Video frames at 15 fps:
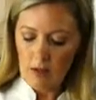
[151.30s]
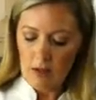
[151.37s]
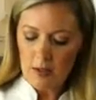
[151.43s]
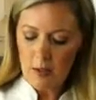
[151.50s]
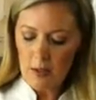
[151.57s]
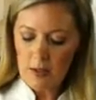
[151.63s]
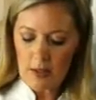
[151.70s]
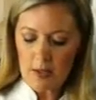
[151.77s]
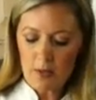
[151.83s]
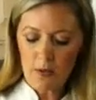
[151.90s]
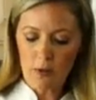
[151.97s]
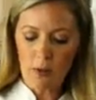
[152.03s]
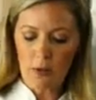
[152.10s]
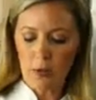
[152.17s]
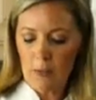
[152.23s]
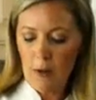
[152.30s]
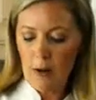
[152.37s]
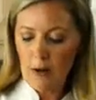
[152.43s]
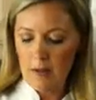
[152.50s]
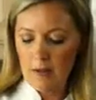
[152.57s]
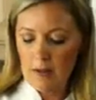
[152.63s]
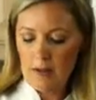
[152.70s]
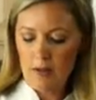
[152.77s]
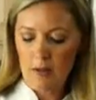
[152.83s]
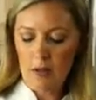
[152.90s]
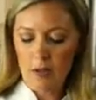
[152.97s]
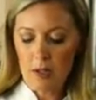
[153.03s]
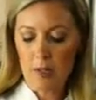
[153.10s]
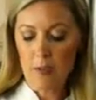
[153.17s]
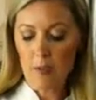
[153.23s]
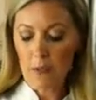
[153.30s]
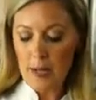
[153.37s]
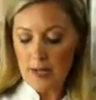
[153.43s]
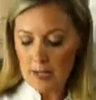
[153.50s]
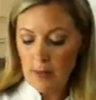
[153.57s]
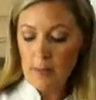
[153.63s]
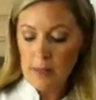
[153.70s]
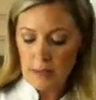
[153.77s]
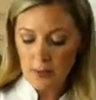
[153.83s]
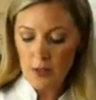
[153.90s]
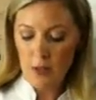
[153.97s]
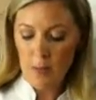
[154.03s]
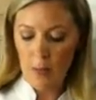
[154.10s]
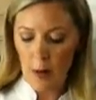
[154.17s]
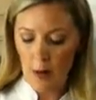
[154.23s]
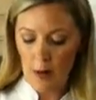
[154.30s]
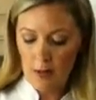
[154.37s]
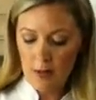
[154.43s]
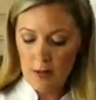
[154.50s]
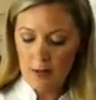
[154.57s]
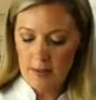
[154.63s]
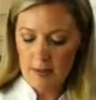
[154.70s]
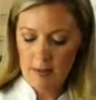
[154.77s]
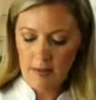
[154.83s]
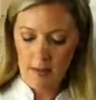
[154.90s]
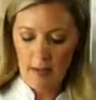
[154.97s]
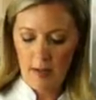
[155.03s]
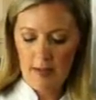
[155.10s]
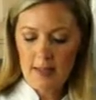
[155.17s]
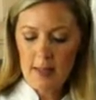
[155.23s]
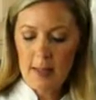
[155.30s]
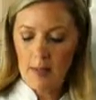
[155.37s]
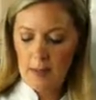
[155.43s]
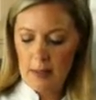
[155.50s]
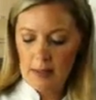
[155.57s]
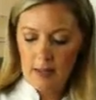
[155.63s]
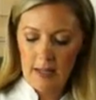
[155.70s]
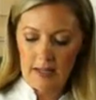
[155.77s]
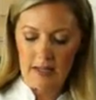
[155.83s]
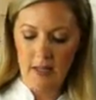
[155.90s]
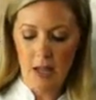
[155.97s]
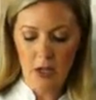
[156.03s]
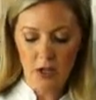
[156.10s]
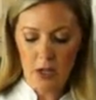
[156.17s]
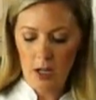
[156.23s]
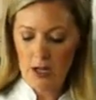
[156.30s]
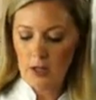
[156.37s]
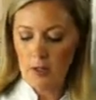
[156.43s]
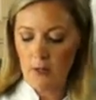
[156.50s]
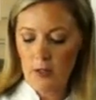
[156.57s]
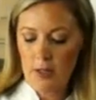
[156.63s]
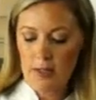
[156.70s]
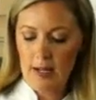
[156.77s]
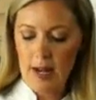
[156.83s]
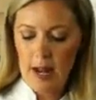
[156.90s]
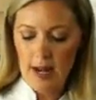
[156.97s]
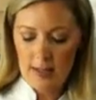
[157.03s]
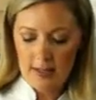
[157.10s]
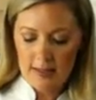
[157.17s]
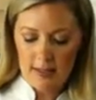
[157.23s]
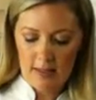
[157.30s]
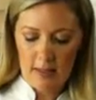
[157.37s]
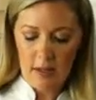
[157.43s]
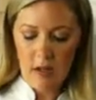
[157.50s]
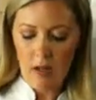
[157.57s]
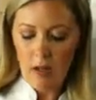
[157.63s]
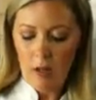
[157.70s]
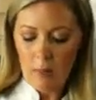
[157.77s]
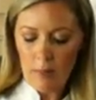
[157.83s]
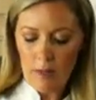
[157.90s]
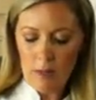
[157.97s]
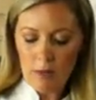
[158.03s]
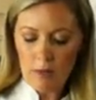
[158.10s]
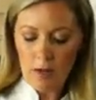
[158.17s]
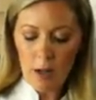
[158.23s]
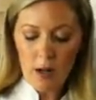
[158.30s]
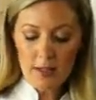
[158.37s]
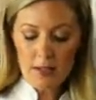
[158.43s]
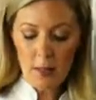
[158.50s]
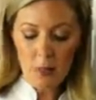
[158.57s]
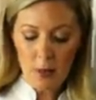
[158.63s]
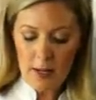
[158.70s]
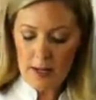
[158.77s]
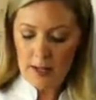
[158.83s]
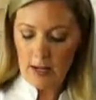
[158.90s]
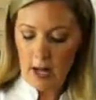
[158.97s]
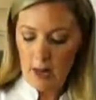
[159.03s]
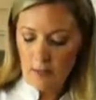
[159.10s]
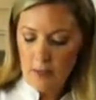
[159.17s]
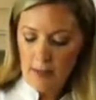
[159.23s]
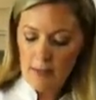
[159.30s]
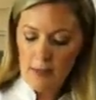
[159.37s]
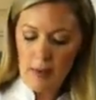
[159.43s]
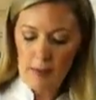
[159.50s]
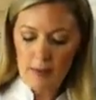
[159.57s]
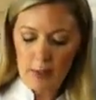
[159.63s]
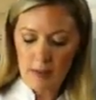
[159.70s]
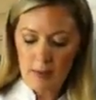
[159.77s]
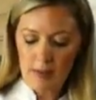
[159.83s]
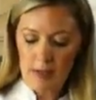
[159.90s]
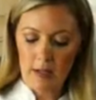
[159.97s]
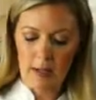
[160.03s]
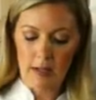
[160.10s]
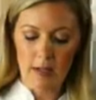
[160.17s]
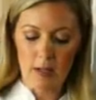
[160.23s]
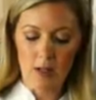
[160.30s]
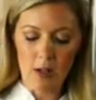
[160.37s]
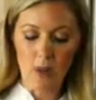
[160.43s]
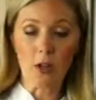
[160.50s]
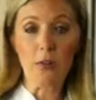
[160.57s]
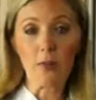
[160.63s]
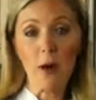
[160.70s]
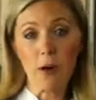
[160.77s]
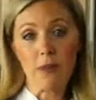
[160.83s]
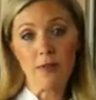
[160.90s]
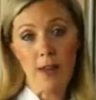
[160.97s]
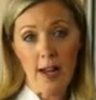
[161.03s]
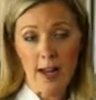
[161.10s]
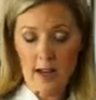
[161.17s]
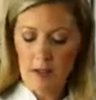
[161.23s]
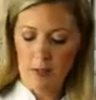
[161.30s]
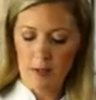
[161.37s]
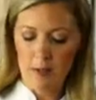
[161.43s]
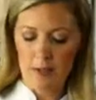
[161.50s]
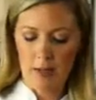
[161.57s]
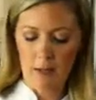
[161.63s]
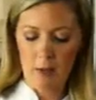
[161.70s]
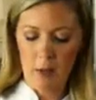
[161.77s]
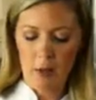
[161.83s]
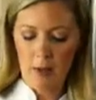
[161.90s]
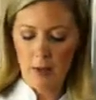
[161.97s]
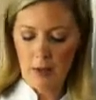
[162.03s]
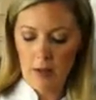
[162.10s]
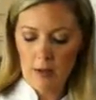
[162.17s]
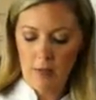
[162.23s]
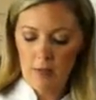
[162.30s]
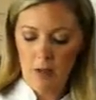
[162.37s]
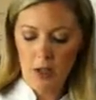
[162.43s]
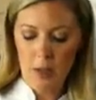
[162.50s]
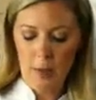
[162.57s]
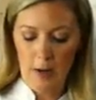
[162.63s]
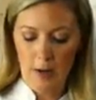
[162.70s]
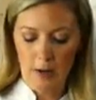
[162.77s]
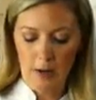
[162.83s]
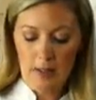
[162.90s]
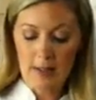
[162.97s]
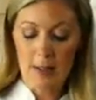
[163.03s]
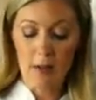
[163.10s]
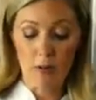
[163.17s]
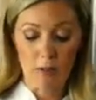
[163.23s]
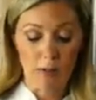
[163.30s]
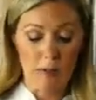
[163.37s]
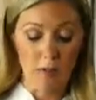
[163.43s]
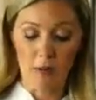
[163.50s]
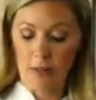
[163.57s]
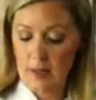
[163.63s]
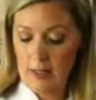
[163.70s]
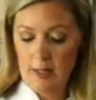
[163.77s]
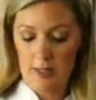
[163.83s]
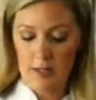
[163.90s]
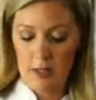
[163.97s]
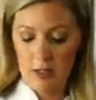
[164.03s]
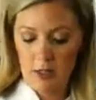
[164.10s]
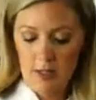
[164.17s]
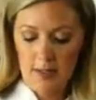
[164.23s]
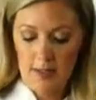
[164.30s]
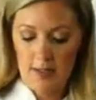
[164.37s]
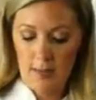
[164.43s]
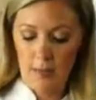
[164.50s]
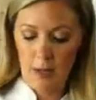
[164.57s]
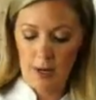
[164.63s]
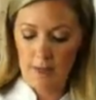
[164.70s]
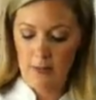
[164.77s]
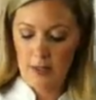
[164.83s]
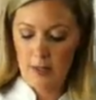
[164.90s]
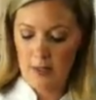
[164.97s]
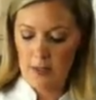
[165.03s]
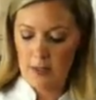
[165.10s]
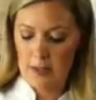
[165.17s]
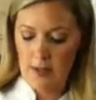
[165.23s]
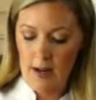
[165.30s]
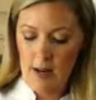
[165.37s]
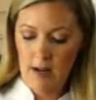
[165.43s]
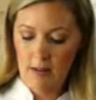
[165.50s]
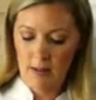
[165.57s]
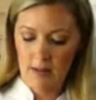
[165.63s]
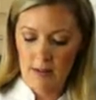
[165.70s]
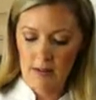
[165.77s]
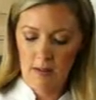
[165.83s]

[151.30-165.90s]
So these granola bars, you can break them into bars and send them in kids' lunches or for snacks. But you can also break it up and maybe use it in a yogurt parfait with some yogurt and fresh berries. That would be really delicious as a breakfast or snack.